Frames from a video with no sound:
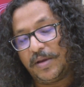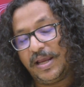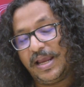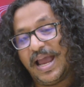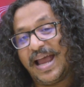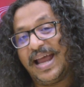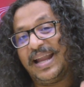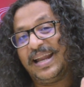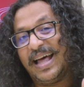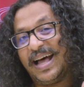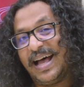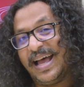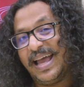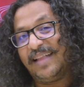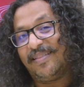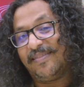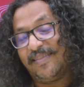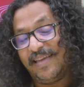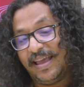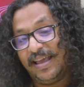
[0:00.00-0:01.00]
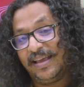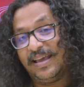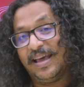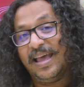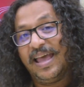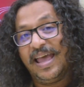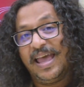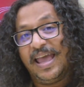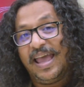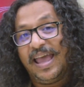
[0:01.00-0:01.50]
me, and I
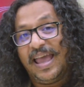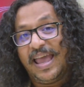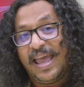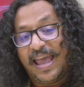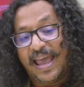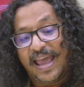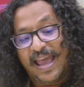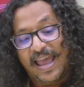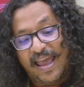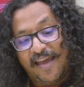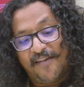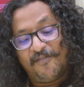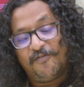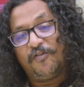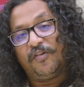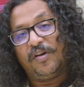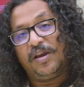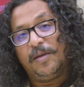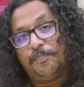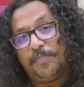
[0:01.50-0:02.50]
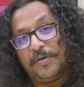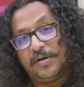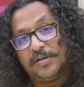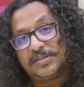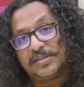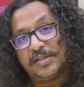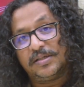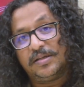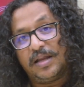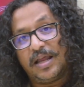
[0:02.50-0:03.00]
think every
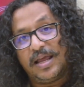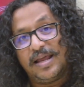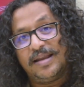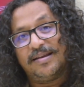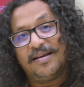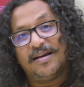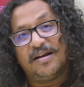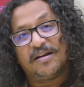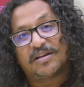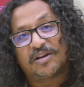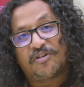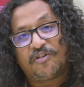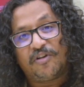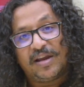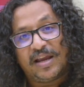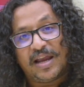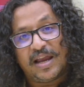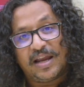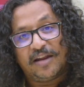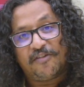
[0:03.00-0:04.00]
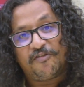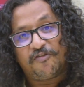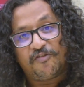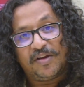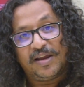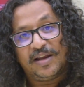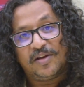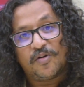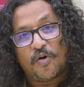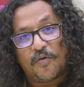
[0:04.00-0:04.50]
person in a creative
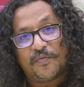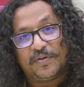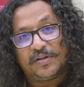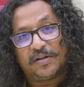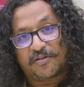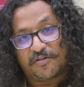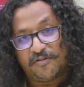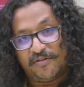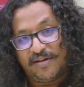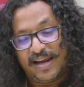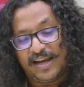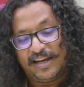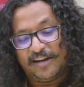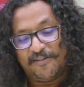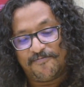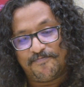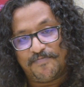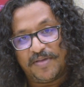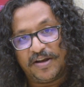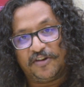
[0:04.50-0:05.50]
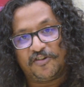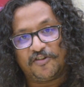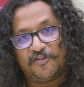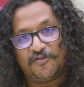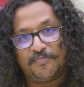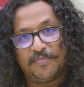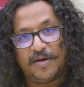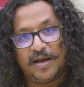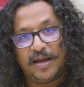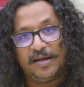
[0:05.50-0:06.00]
field or with a creative bent
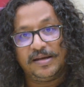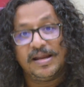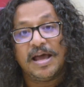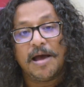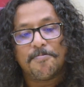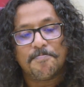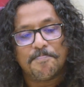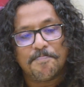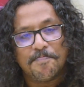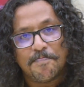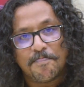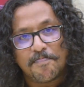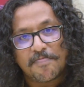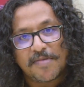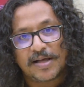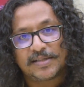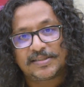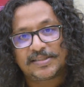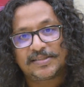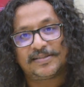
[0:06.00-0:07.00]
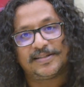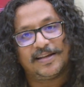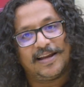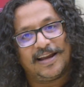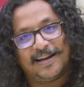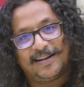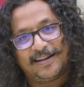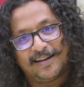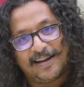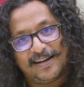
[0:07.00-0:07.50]
of mind must
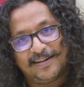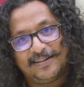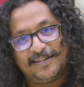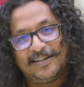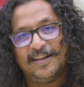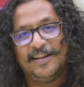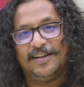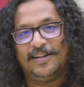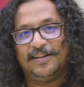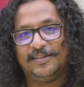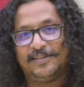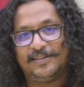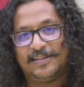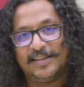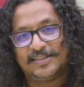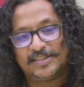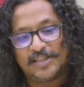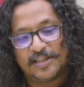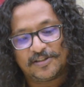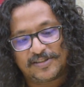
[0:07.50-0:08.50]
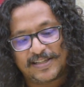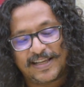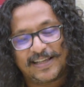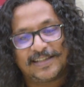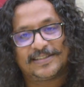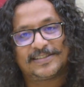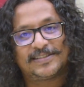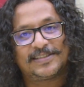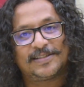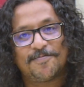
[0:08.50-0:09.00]
attend this
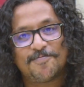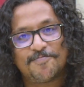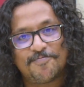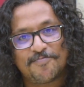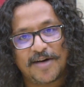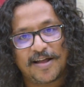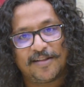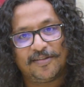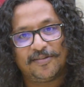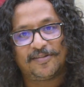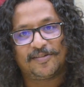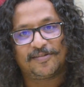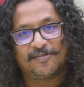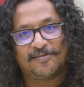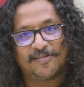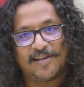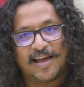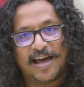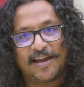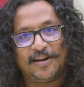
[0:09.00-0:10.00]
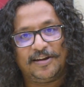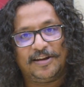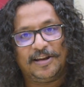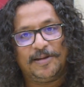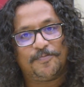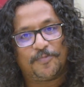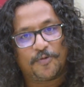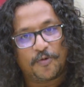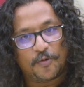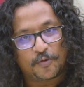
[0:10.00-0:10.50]
6-month clarity
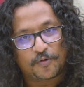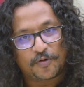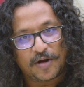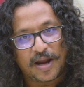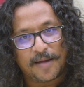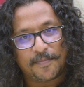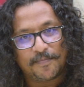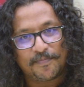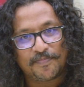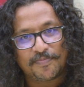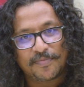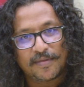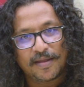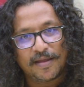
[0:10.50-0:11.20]
program,